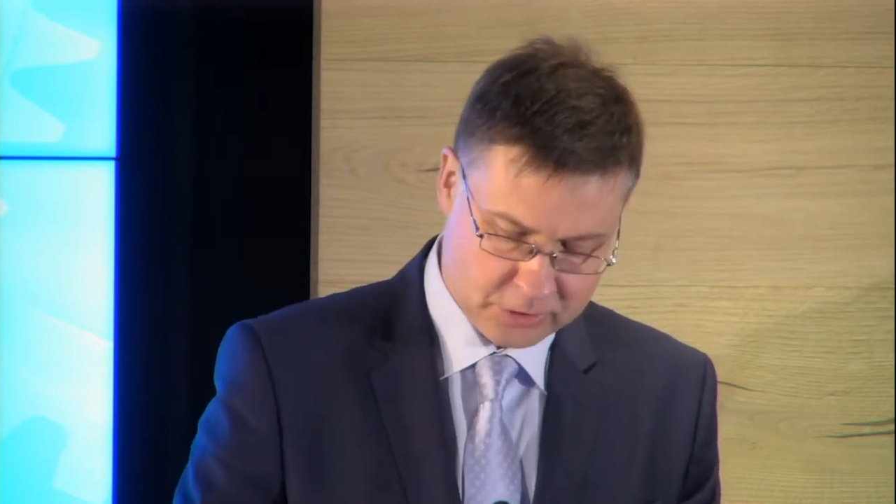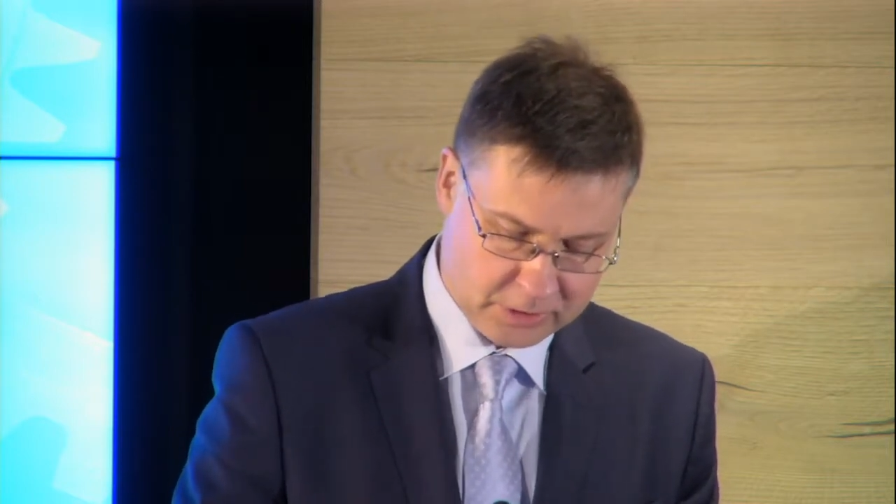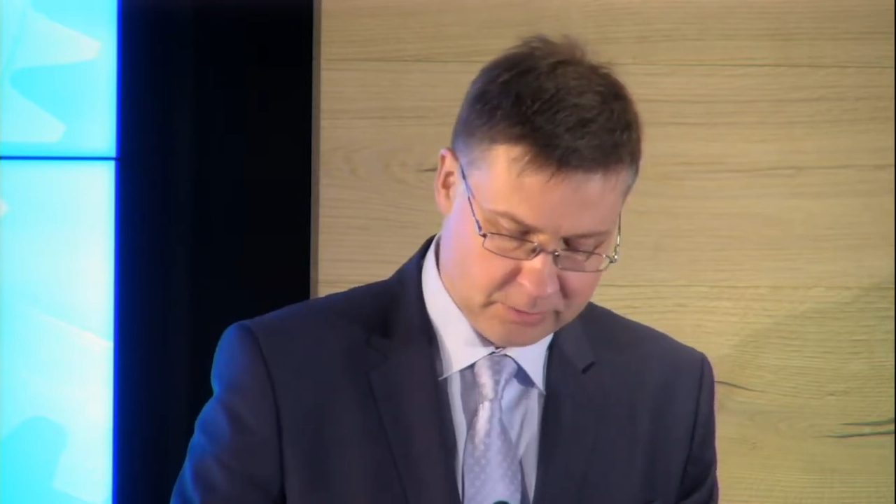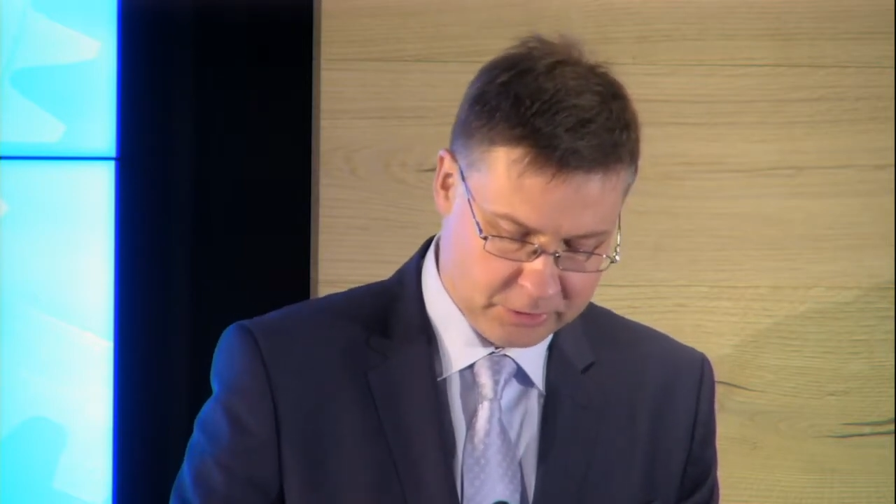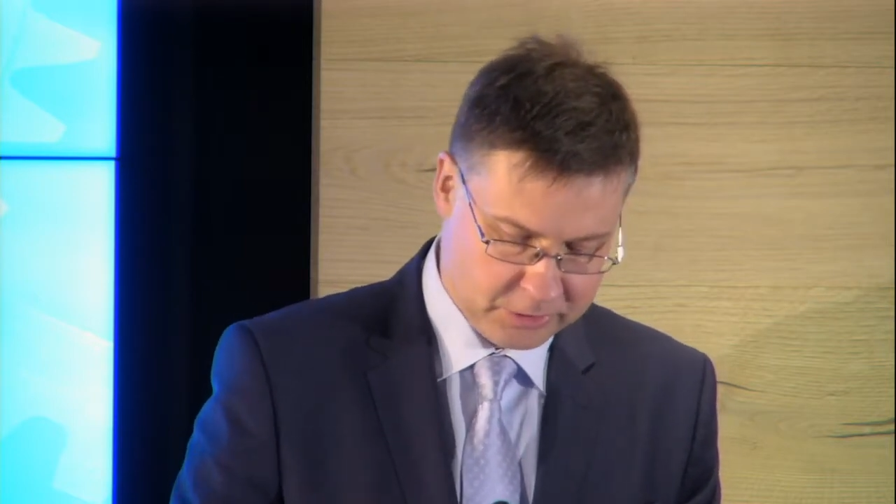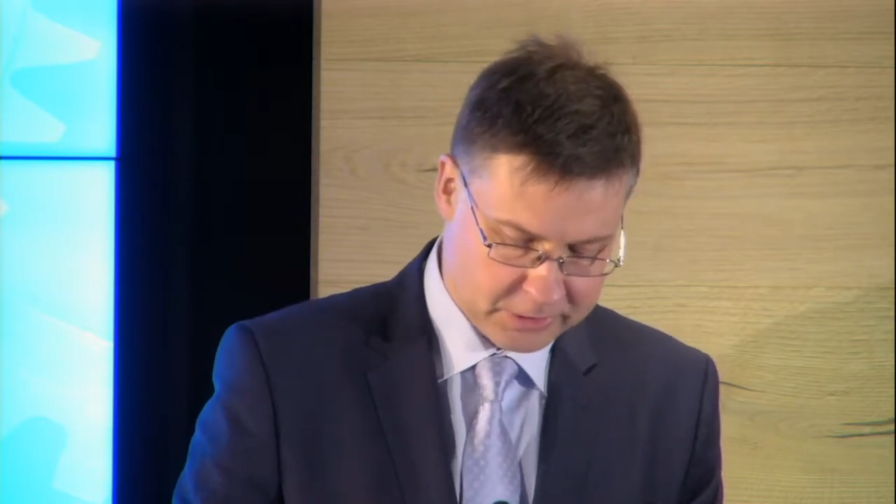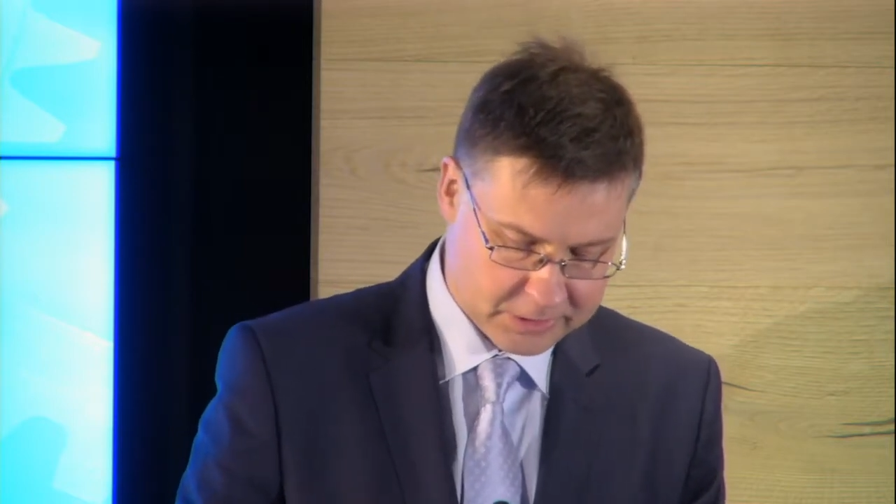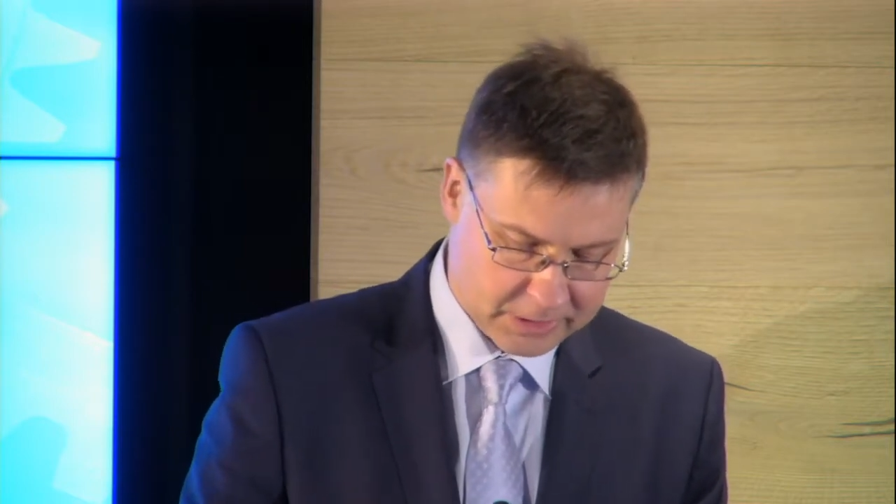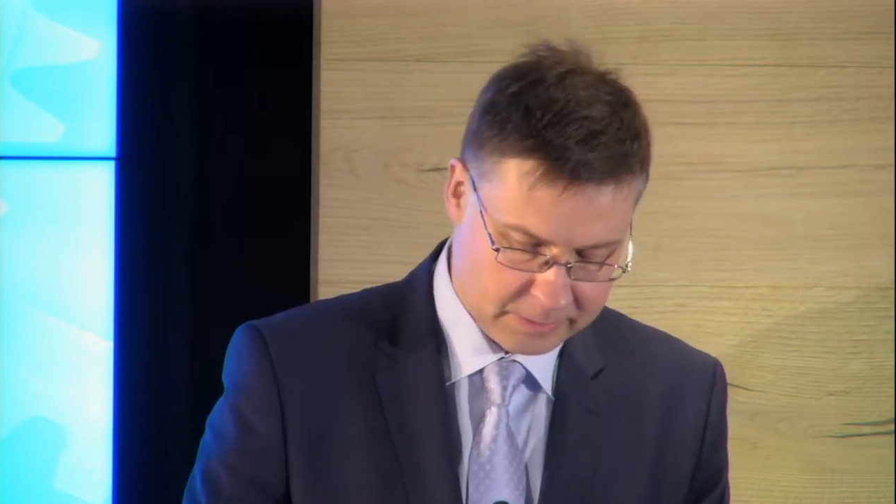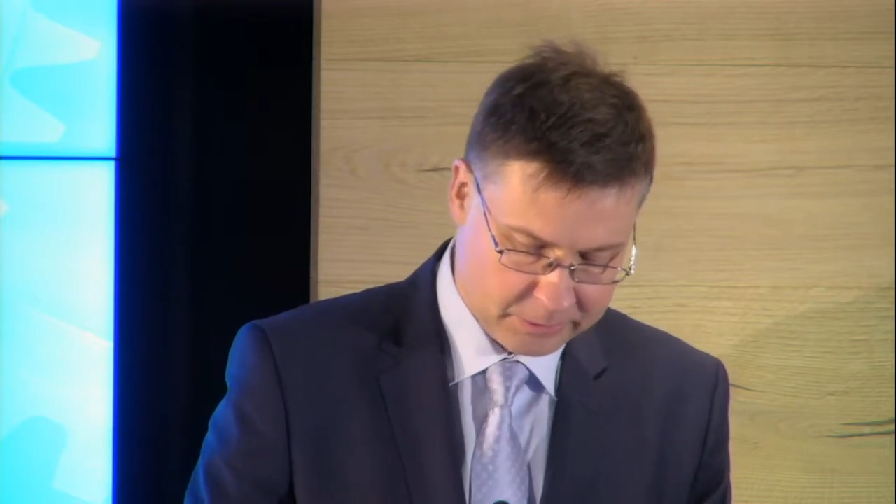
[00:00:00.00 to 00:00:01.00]
in building the
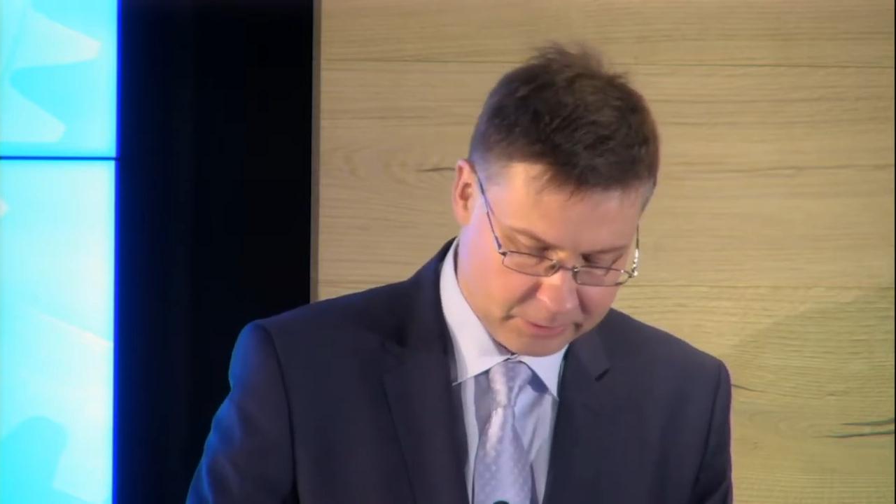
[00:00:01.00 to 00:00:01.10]
capital